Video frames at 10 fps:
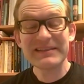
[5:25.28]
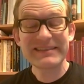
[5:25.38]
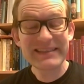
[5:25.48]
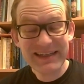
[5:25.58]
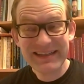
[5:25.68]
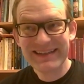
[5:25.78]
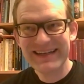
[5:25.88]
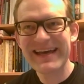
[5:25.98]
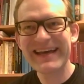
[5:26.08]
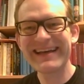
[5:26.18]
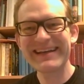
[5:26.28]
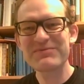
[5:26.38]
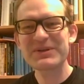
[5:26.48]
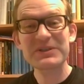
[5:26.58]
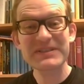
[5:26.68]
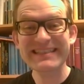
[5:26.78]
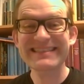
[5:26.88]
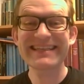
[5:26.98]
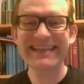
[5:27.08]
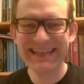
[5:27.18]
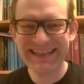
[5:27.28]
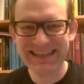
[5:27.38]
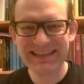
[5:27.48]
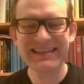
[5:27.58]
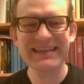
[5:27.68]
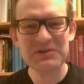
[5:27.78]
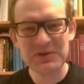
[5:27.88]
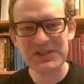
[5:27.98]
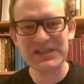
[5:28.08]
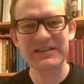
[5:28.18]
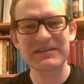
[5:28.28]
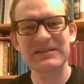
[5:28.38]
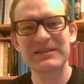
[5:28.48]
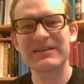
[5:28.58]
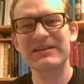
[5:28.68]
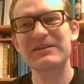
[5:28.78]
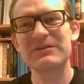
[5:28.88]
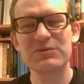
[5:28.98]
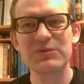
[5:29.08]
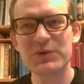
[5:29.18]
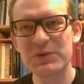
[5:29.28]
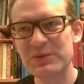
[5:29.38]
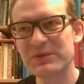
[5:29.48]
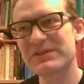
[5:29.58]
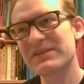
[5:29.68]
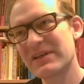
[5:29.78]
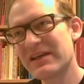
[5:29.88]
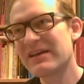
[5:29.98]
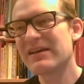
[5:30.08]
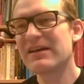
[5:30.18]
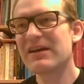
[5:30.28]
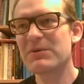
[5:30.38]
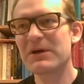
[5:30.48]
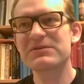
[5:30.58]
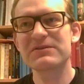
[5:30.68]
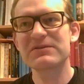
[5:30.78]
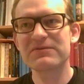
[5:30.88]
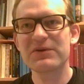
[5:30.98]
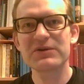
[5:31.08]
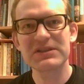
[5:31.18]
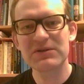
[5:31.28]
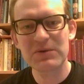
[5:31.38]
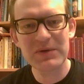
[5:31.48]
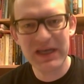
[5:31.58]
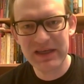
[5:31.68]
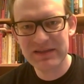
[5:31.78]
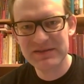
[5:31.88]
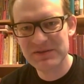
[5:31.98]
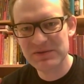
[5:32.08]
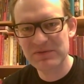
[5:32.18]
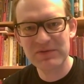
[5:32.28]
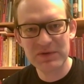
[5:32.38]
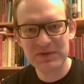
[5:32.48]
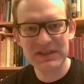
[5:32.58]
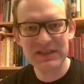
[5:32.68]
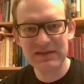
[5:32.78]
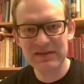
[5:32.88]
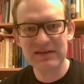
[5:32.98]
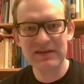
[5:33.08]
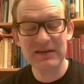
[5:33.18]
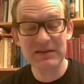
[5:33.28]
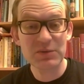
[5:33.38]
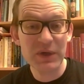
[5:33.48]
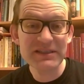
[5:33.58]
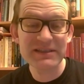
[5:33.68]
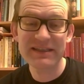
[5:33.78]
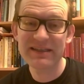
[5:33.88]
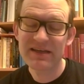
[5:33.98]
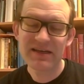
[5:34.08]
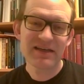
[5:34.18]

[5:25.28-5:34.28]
Yeah, because this King Oshin, who ruled about 1308 to 1320,